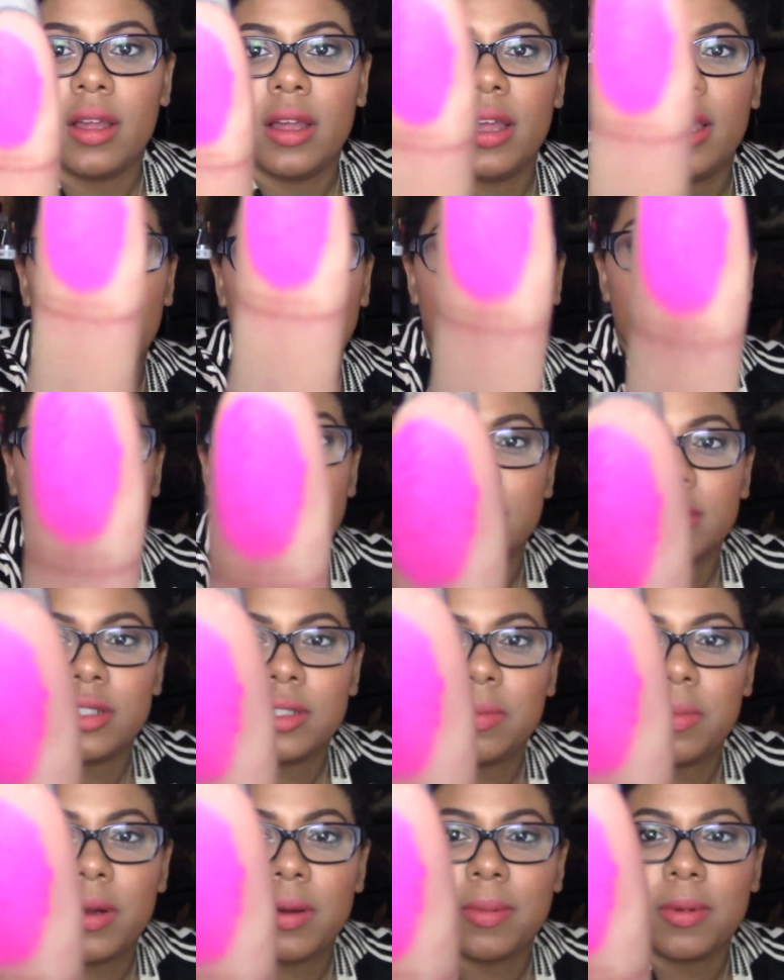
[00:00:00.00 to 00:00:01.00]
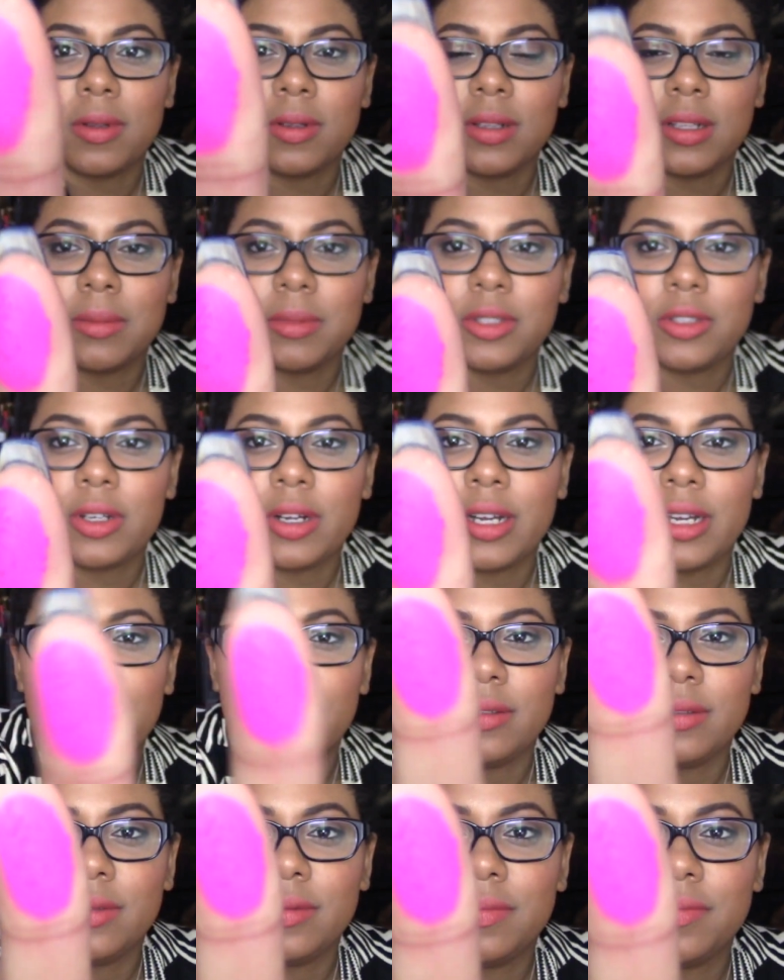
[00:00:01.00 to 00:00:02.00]
And of course it looks purple on my
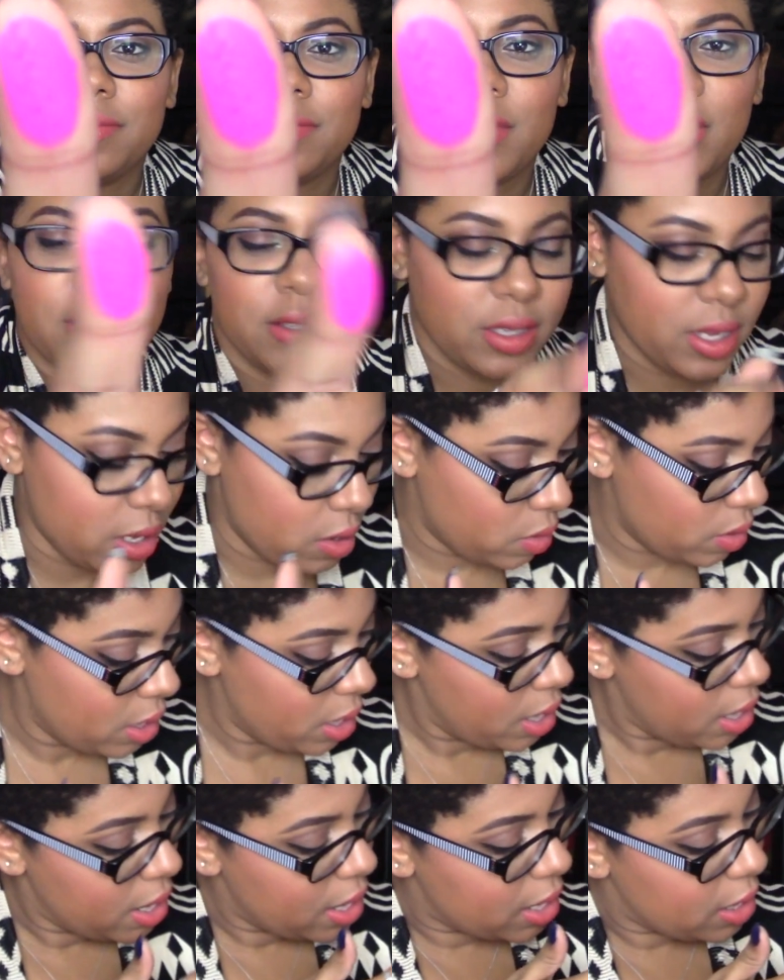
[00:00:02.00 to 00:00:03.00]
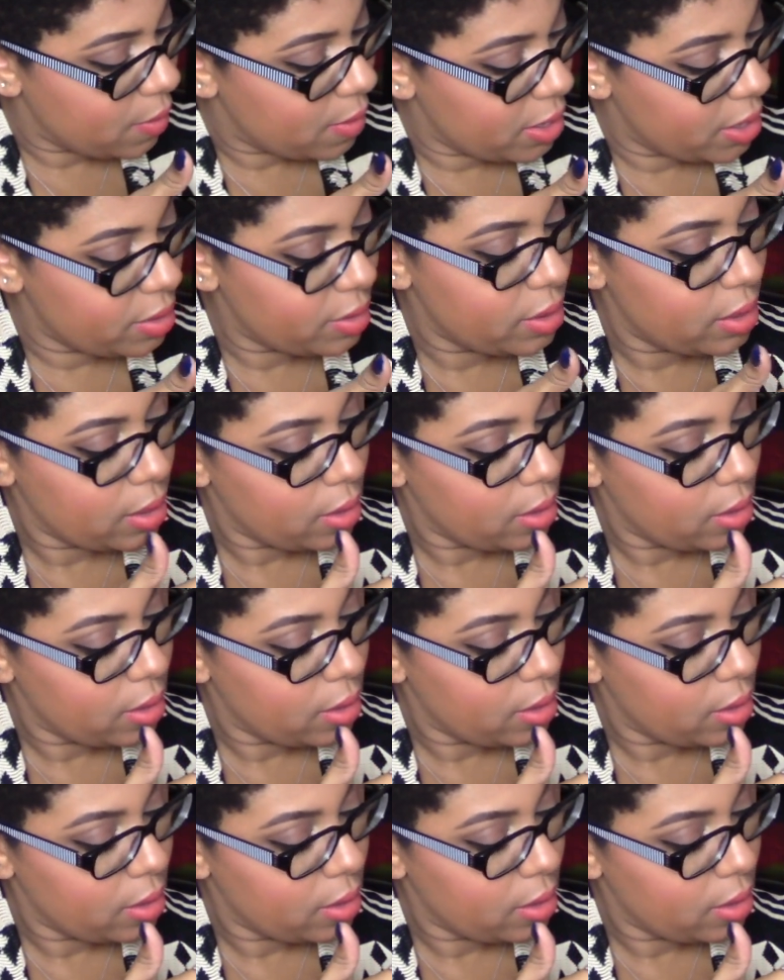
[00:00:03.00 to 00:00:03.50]
screen. That's cute. Anyways.